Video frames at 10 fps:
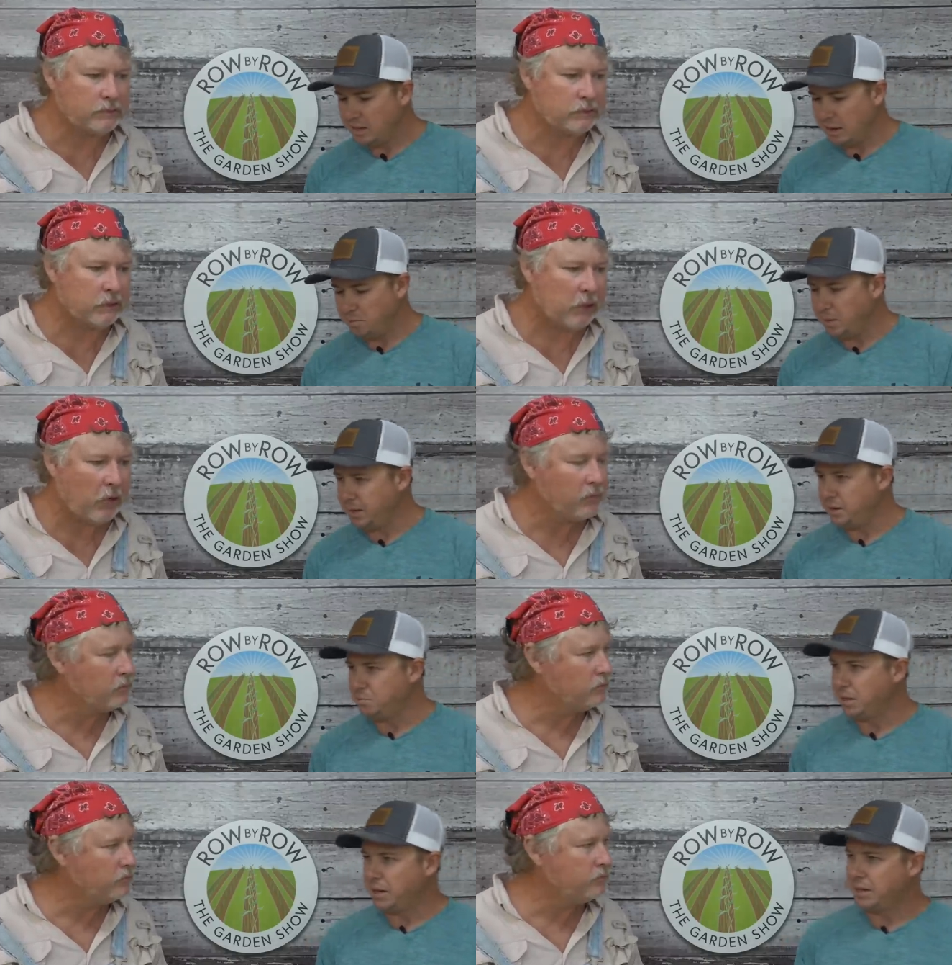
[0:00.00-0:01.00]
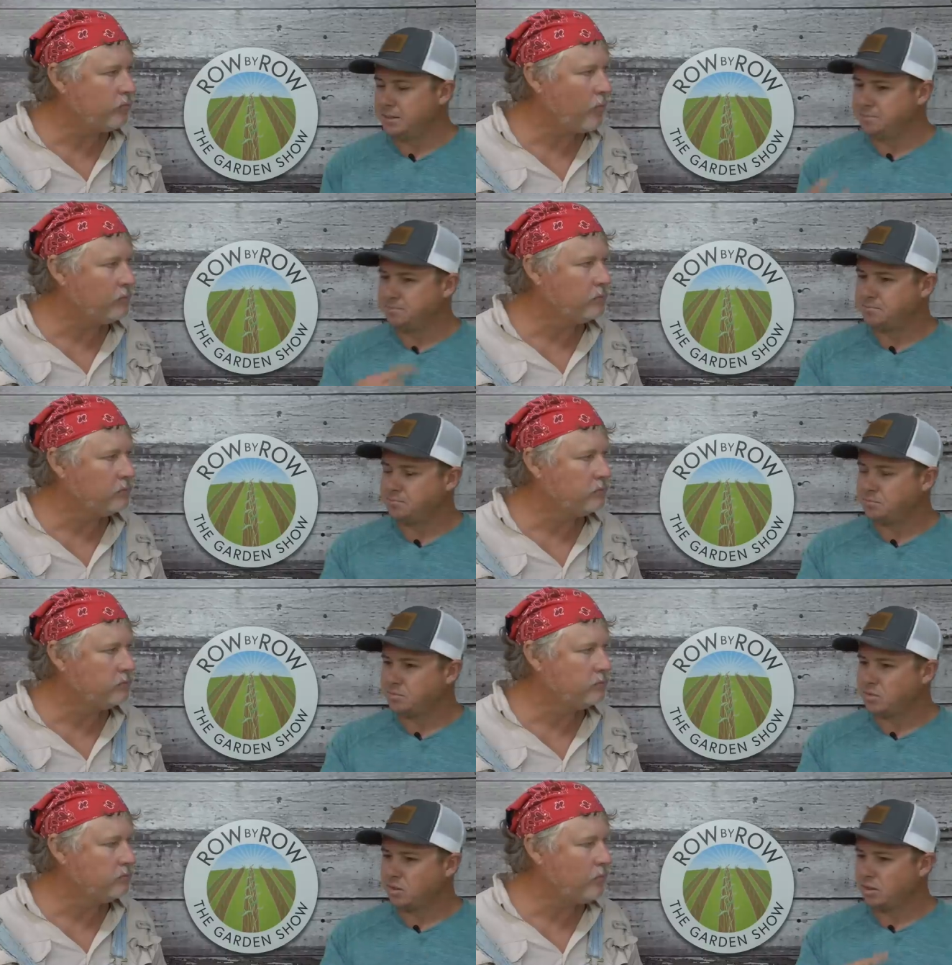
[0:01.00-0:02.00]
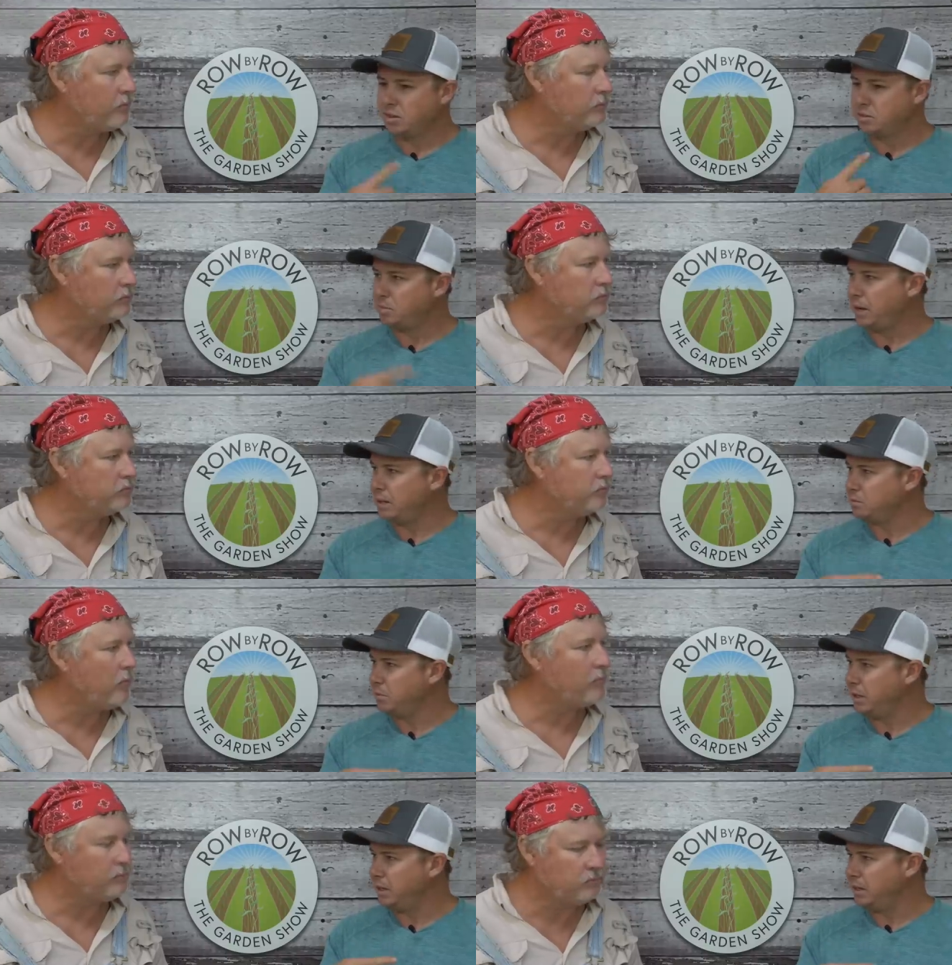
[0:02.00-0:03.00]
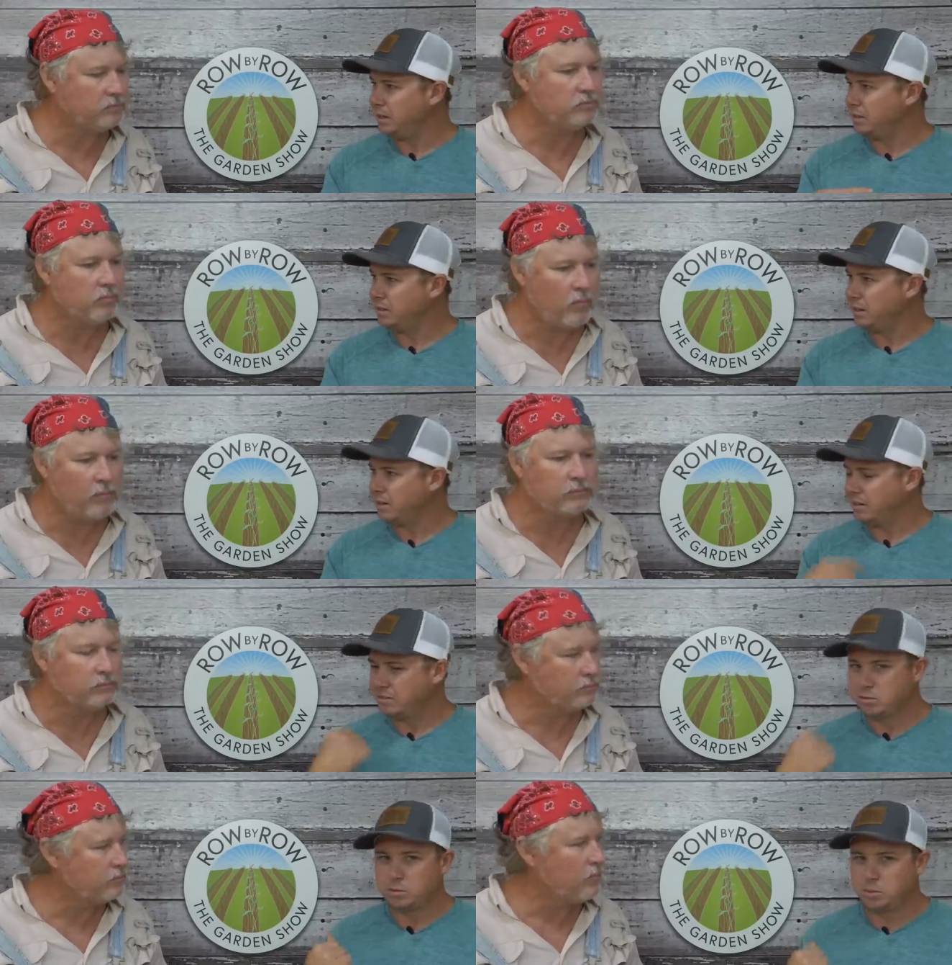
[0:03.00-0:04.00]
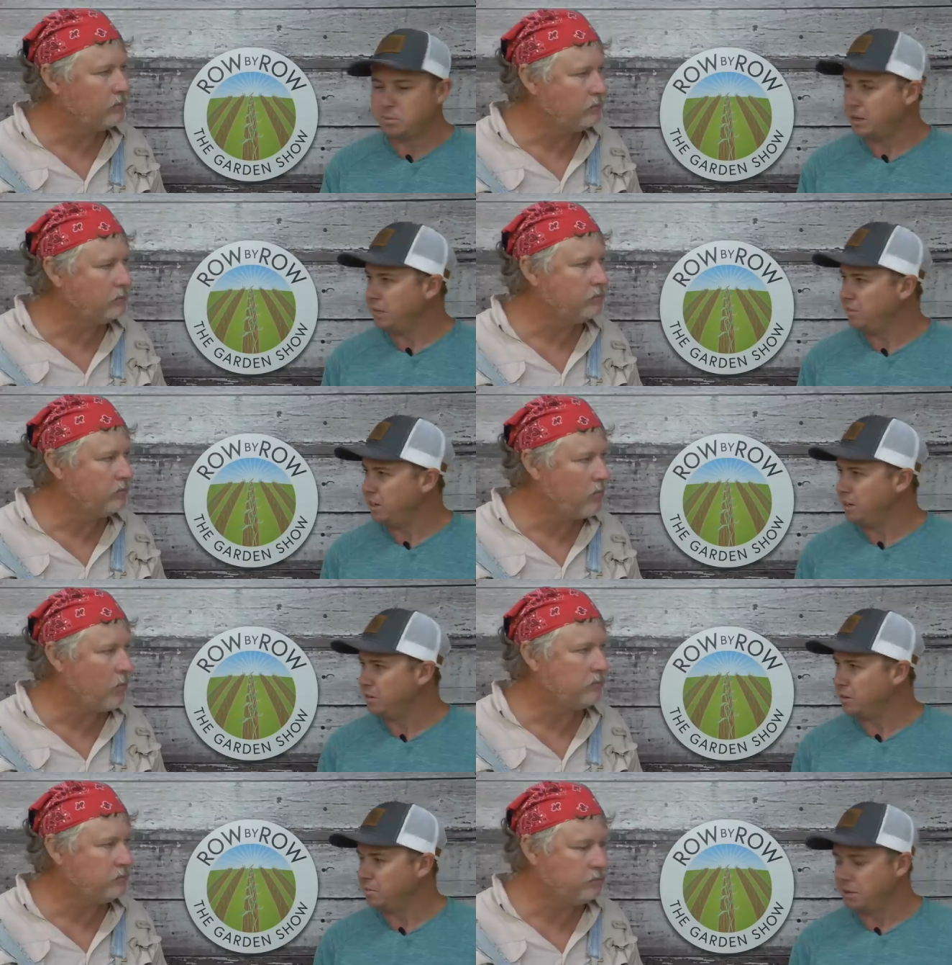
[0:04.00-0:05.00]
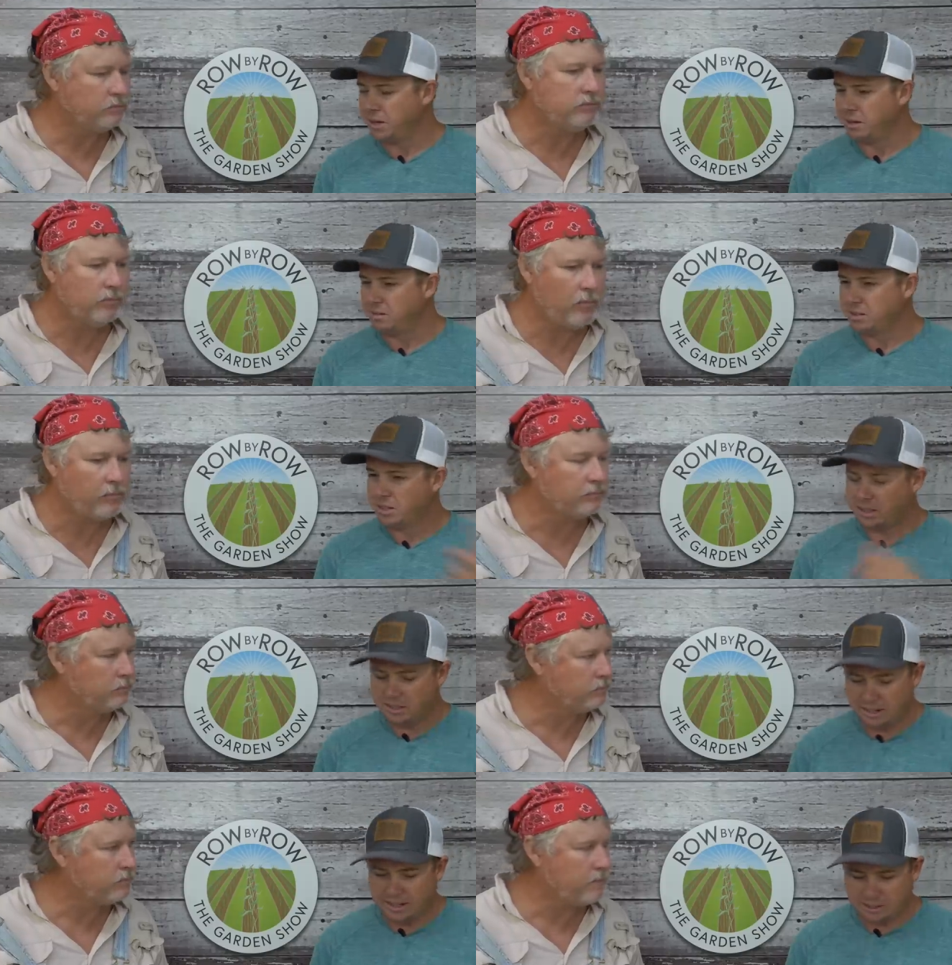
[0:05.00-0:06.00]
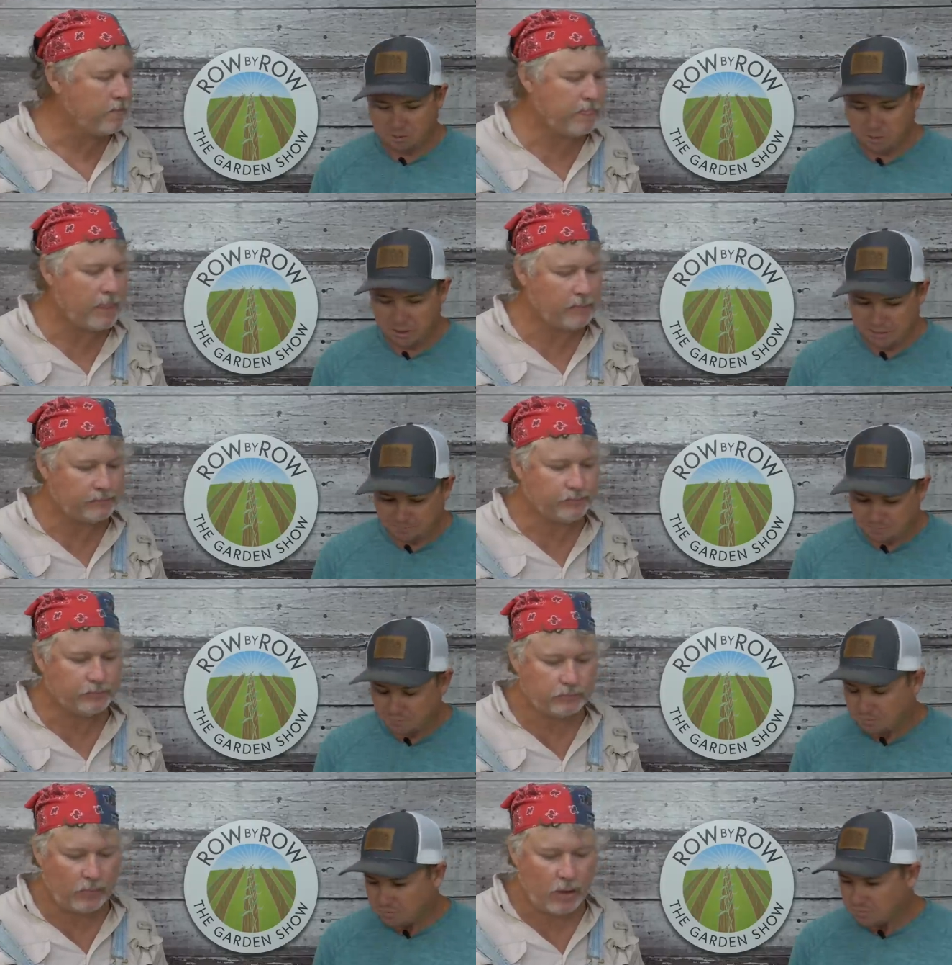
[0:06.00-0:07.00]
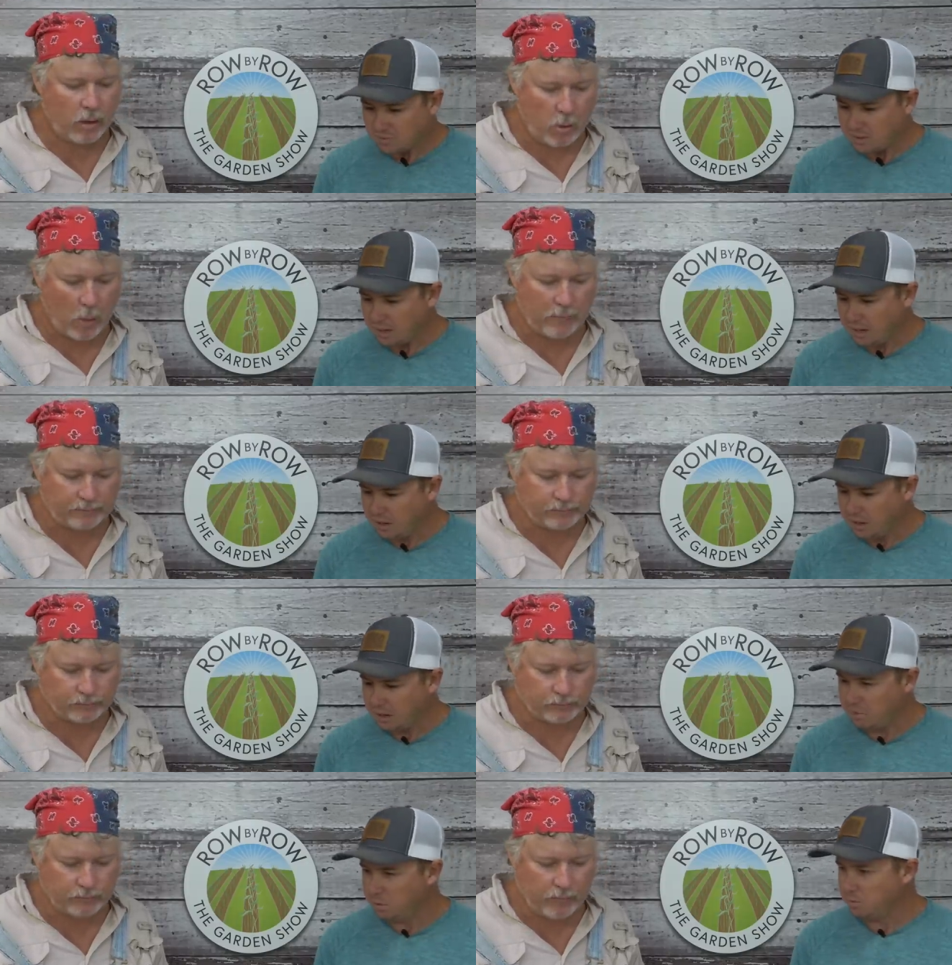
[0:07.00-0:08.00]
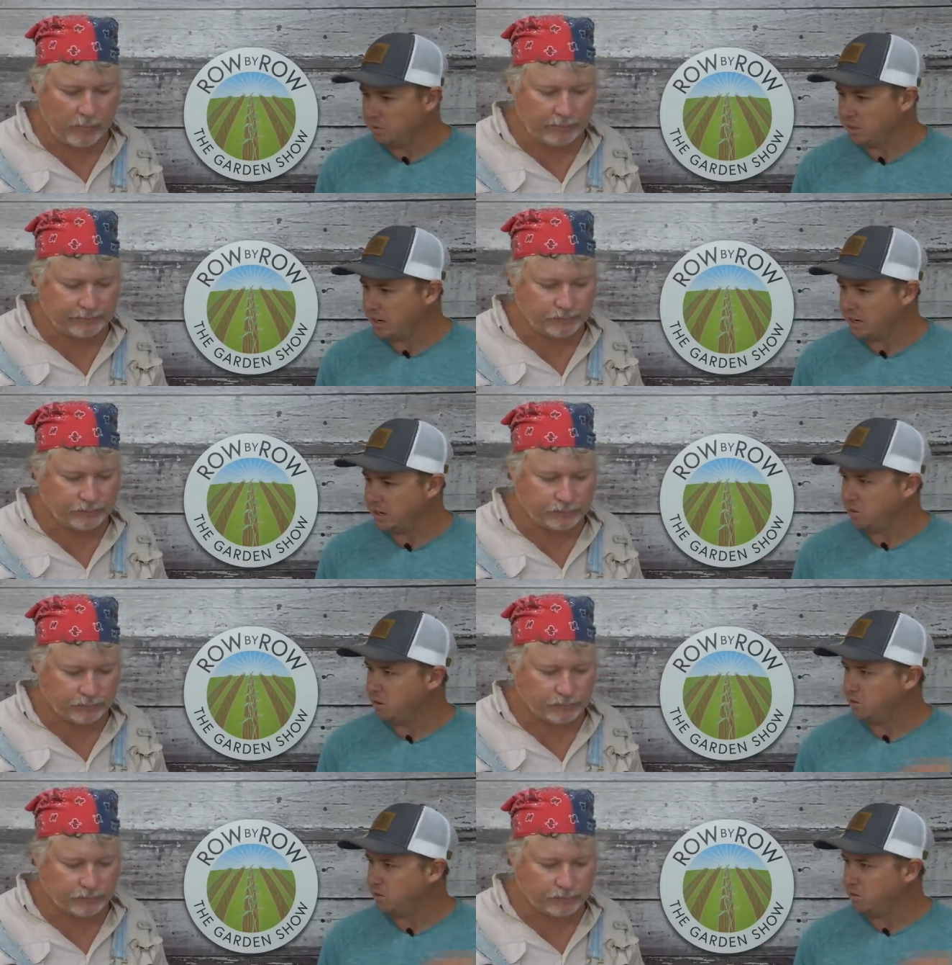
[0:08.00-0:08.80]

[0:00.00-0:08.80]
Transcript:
Speaker 1: I planted mine this past weekend. I've got a sweet potato video coming out next week. And uh, we want to kind of go